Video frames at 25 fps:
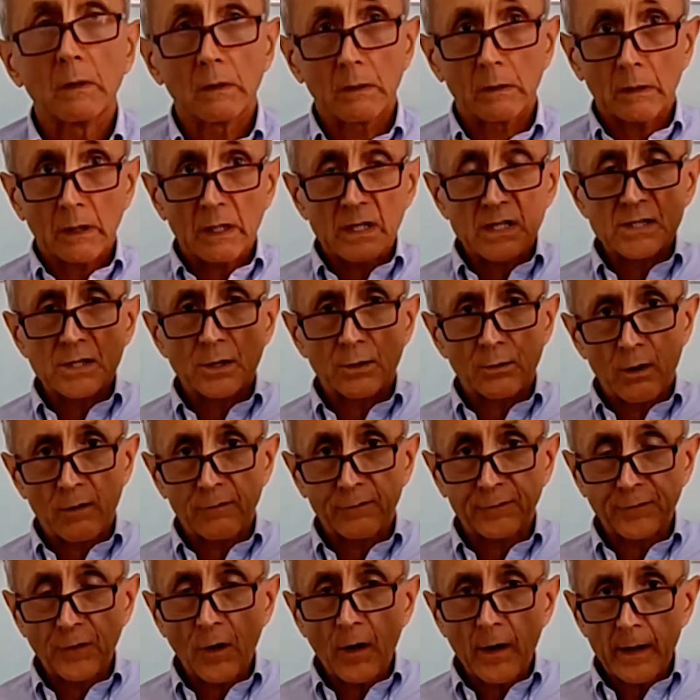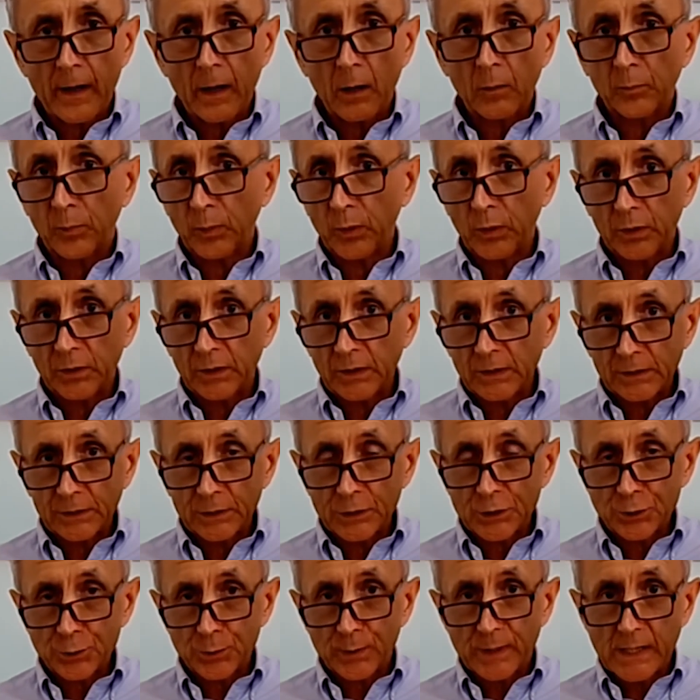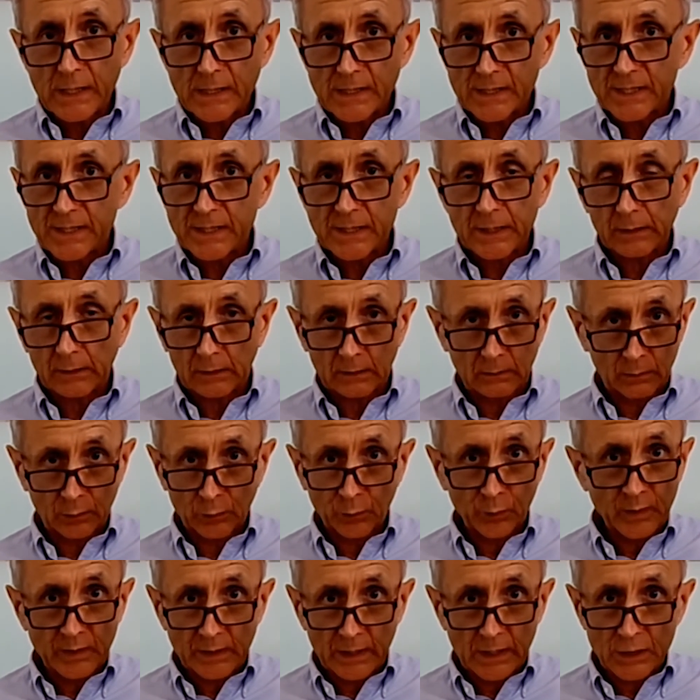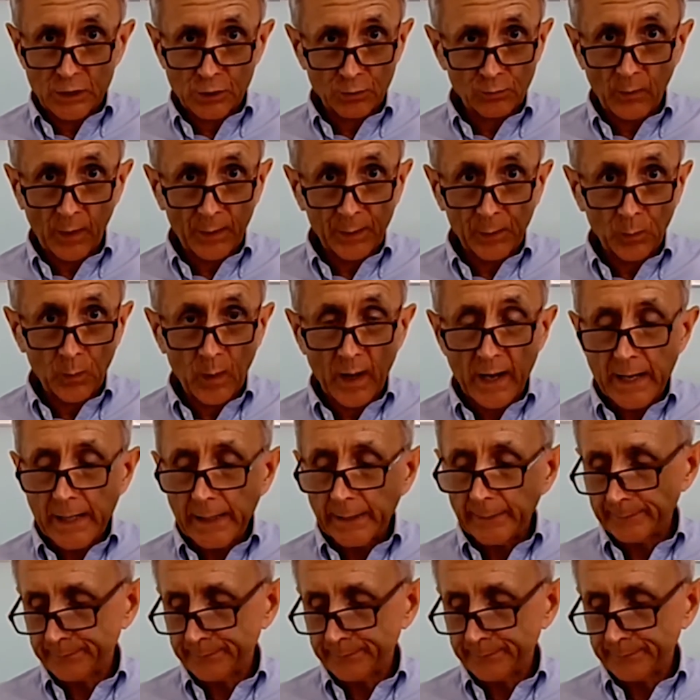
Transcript: Is there a fire burning the trees? Do we need to run away?